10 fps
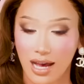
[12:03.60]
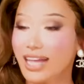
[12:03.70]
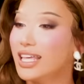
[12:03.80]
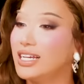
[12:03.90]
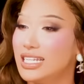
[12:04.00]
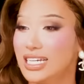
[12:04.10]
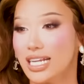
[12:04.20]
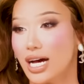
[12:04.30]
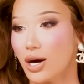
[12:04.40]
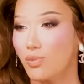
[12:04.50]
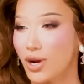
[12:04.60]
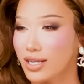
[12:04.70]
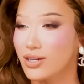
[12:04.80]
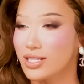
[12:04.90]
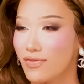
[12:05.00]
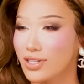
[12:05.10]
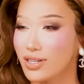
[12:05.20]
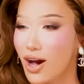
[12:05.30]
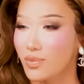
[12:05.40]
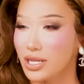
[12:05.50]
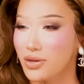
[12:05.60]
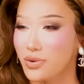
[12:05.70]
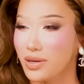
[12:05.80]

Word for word: I think Nina branded herself as a comedy queen.